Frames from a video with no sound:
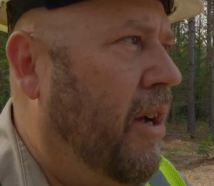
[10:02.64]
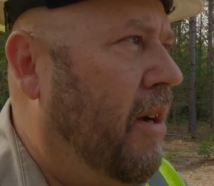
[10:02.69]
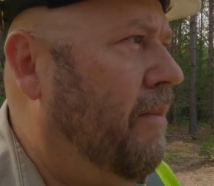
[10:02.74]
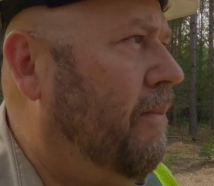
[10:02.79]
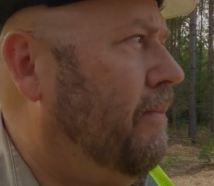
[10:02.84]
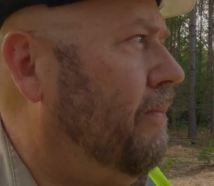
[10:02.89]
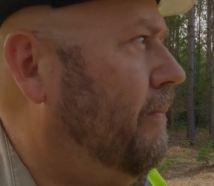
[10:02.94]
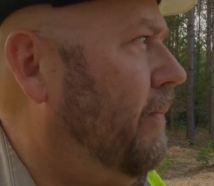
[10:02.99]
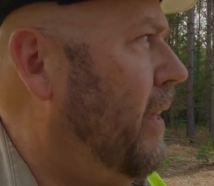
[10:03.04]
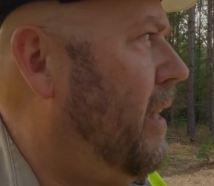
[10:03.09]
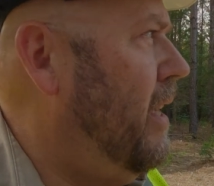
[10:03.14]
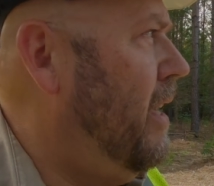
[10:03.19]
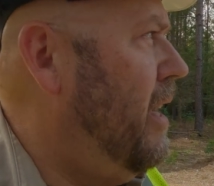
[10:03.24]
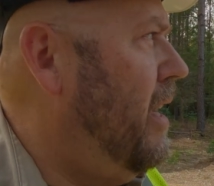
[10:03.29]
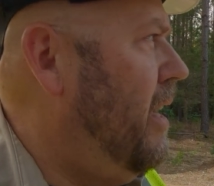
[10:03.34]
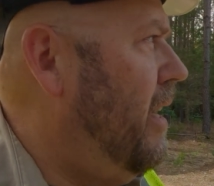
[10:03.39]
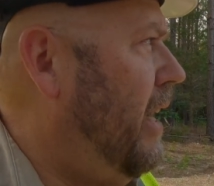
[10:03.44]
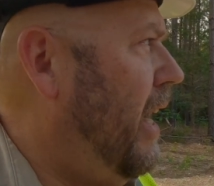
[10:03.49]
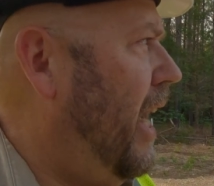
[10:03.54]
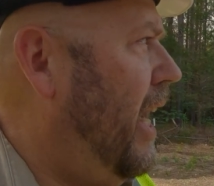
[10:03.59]
them.
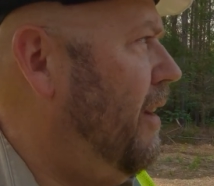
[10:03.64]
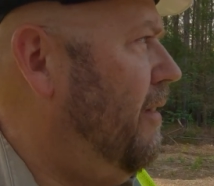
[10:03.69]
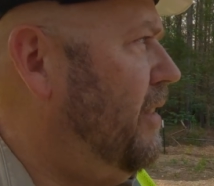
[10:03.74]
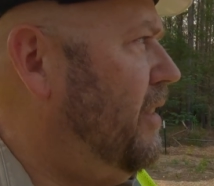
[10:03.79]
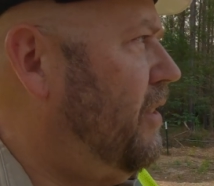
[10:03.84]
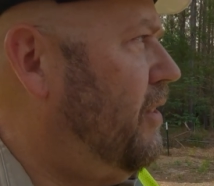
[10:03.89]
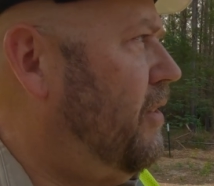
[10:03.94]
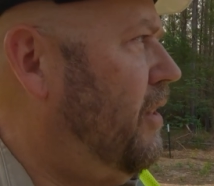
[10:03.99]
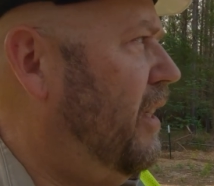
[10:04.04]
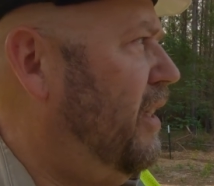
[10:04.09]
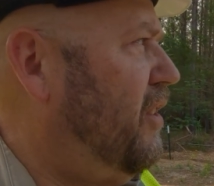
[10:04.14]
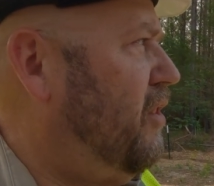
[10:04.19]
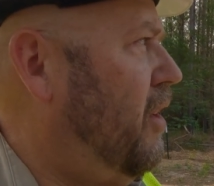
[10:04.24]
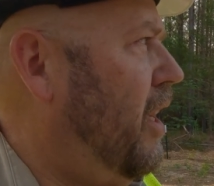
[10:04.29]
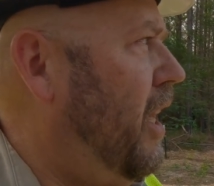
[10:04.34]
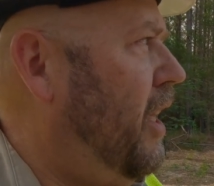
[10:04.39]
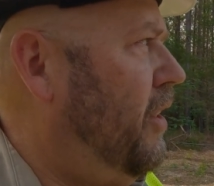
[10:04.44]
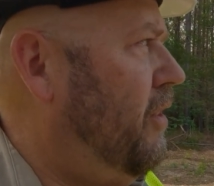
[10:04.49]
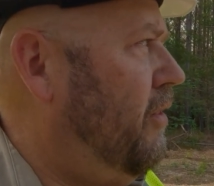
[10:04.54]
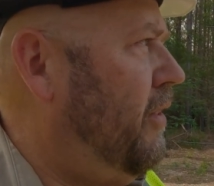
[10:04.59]
I always try
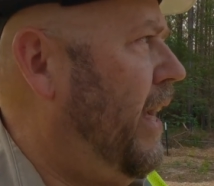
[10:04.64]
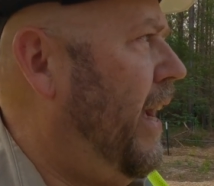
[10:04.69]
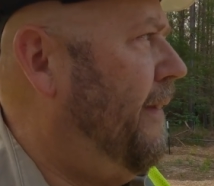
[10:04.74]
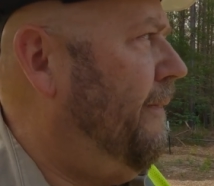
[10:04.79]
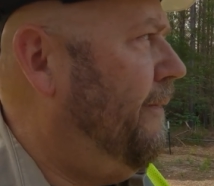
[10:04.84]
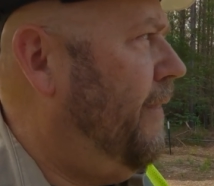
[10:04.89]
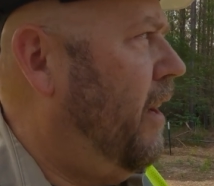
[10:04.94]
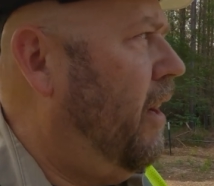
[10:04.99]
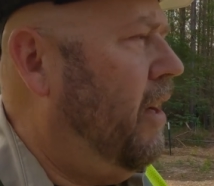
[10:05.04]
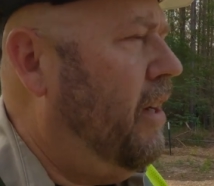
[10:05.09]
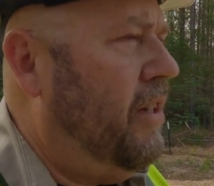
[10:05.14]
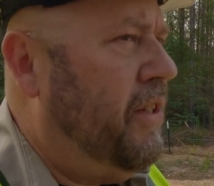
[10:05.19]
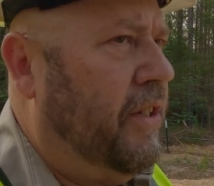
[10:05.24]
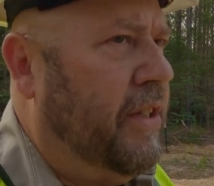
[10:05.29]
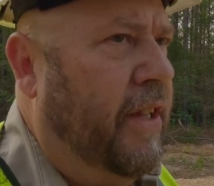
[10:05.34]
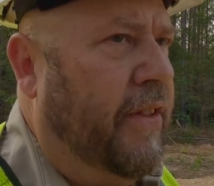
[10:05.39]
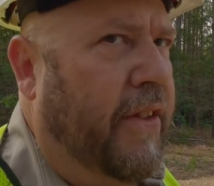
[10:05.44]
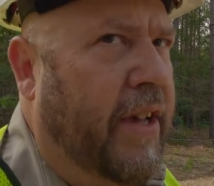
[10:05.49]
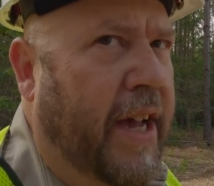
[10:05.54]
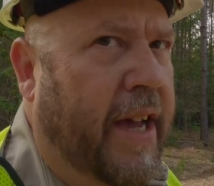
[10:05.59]
to do that first,
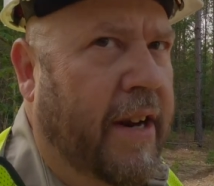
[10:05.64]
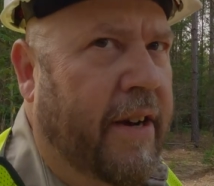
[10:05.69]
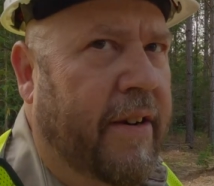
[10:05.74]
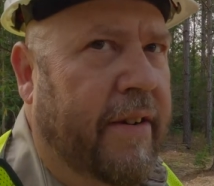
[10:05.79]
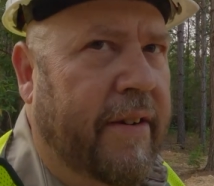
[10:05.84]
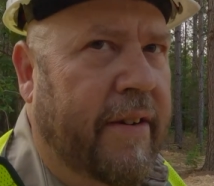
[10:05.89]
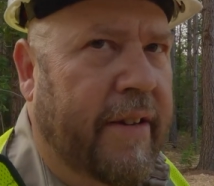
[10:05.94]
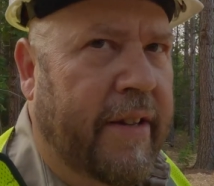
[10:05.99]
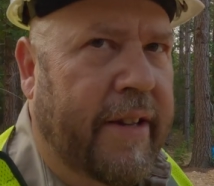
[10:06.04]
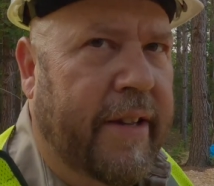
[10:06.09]
and then